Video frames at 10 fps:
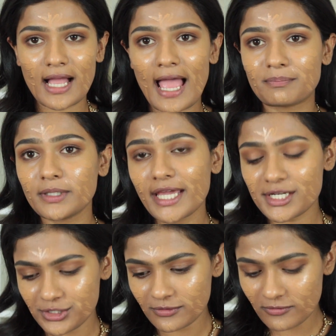
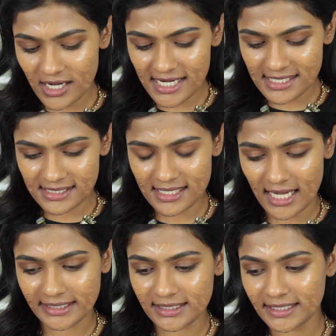Application wise,
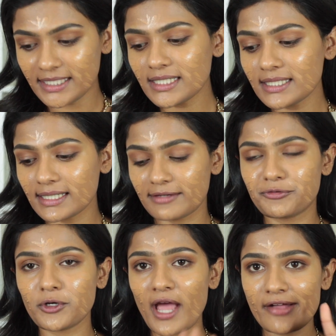I think
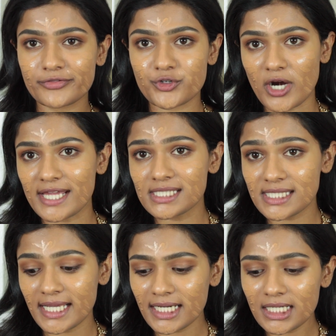if you have dry
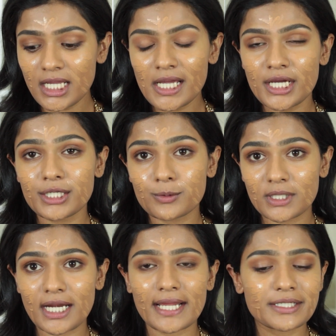skin, you
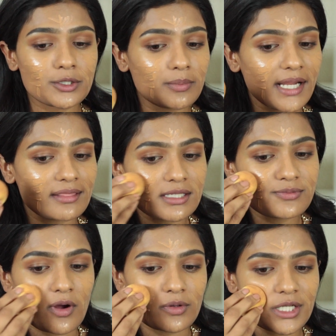would like to blend
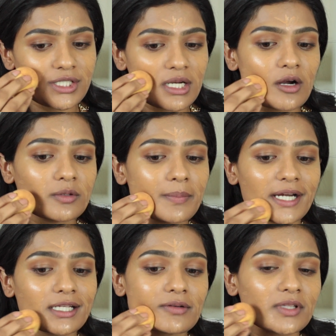this foundation out
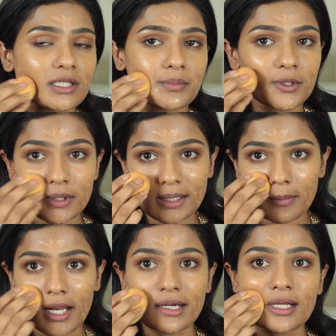better with a beauty
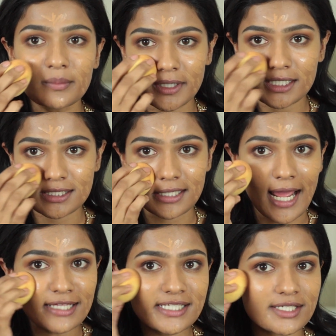blender, because it
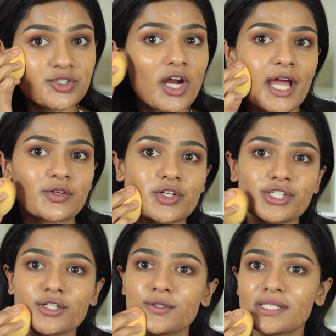adds extra
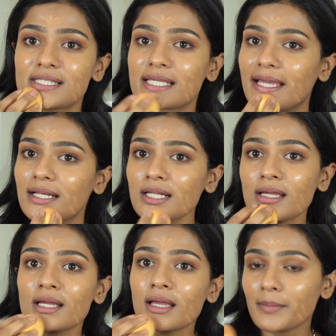hydration to the skin.
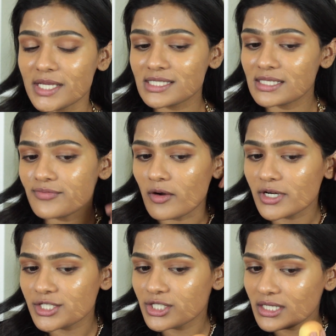because this
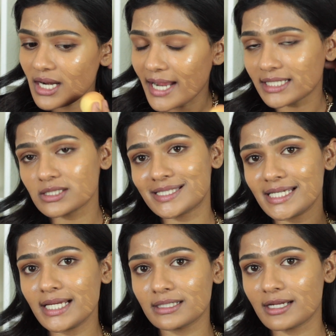foundation, I could
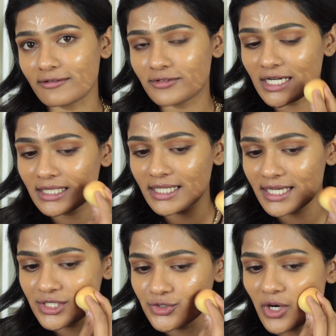see it
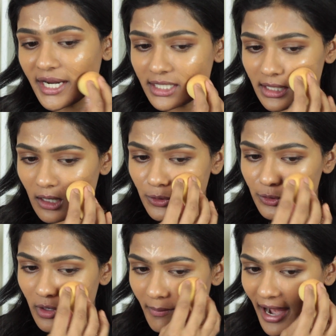definitely is drying
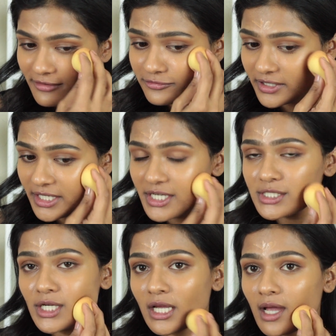down to a matte
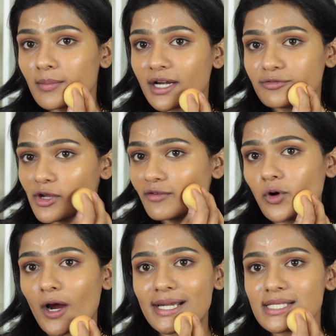finish. But if you have
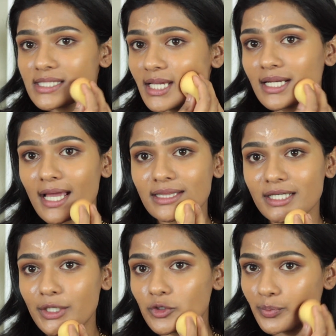oily skin, I
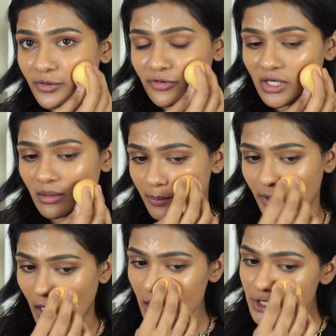think you would prefer a
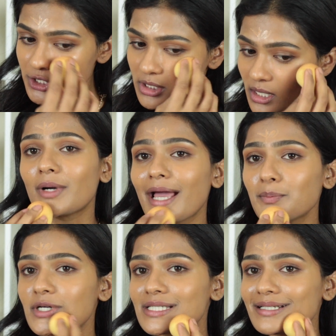brush. But
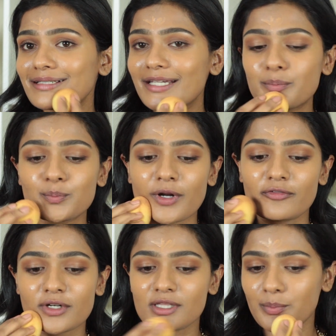I personally prefer